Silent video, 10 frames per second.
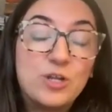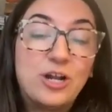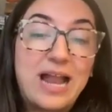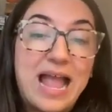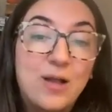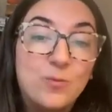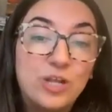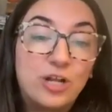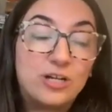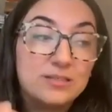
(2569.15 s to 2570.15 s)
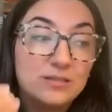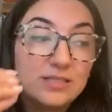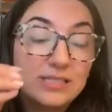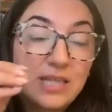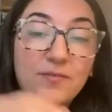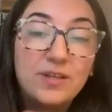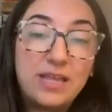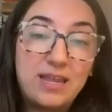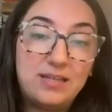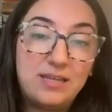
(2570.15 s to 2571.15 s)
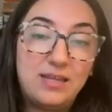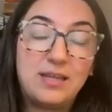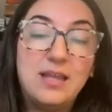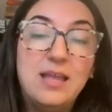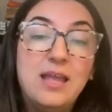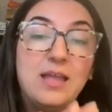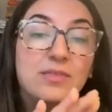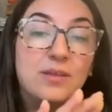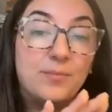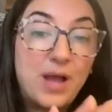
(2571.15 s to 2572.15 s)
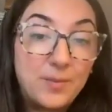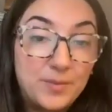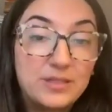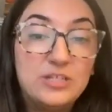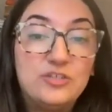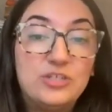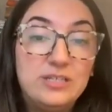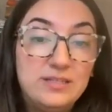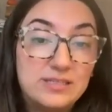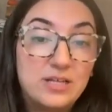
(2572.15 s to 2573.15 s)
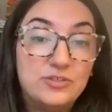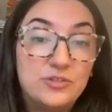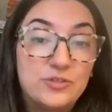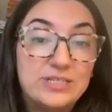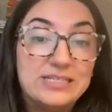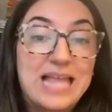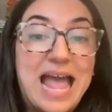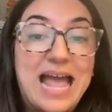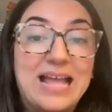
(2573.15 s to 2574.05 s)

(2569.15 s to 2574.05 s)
We are suffocating the population in these countries,